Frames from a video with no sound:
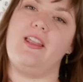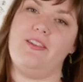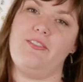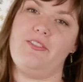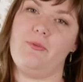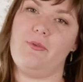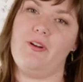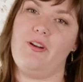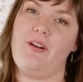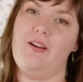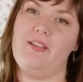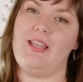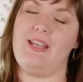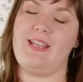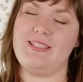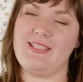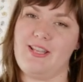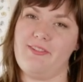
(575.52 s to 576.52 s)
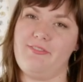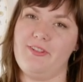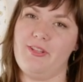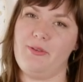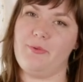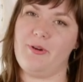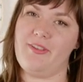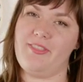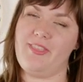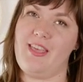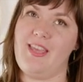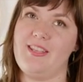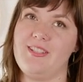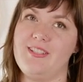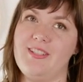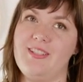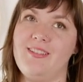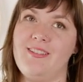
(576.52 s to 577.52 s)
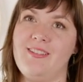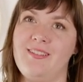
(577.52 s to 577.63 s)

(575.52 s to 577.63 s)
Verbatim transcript: end of the world and it's definitely worth it